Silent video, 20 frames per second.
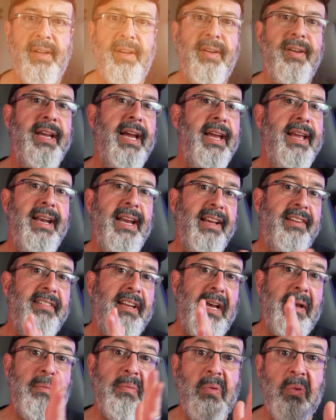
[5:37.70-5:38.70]
Okay, next
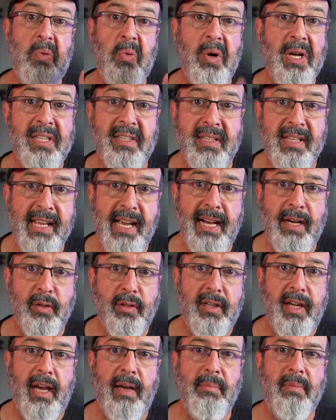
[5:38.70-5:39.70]
up, what's the
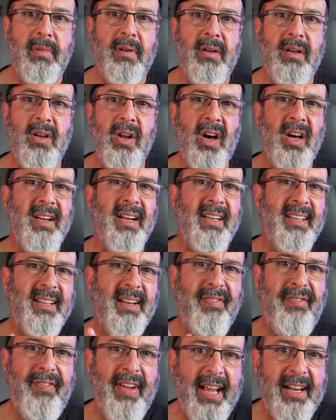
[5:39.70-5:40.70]
outcome? Not
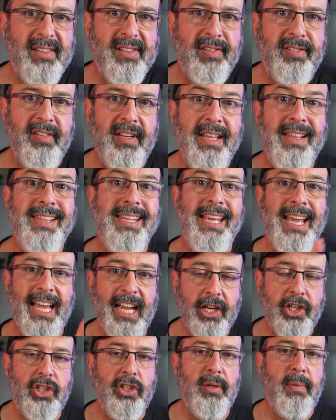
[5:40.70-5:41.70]
the fantasy, the
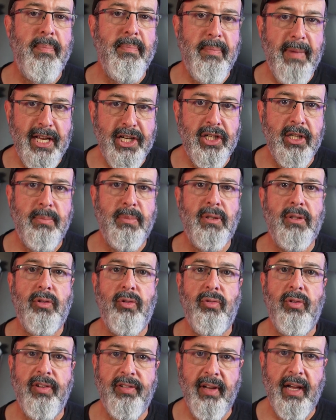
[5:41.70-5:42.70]
actual measurable
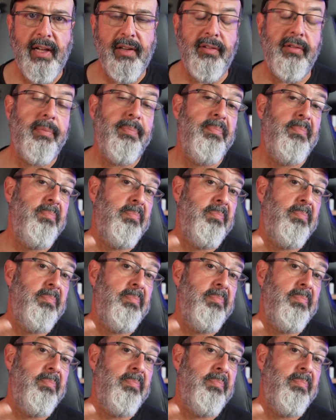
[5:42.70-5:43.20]
results.